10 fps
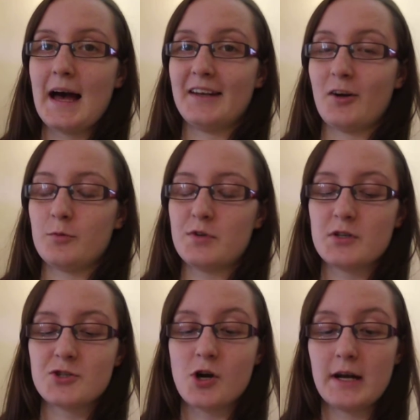and I'm going
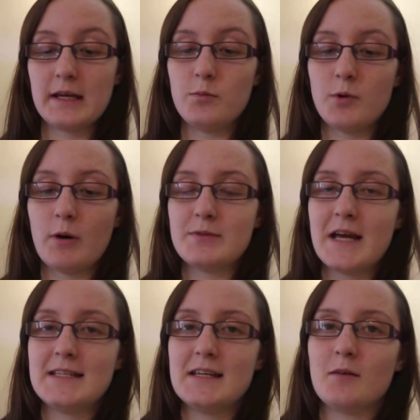to try and keep you
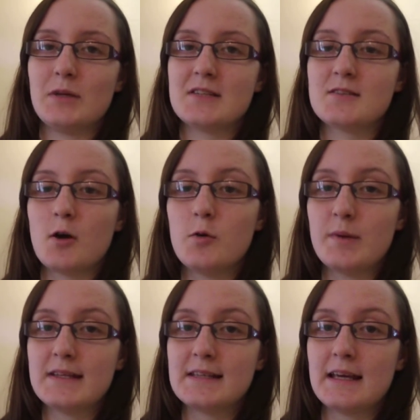updated. I've been so
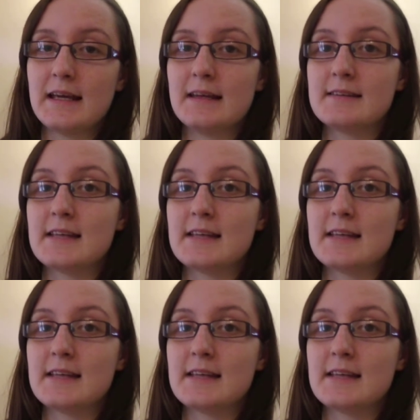busy.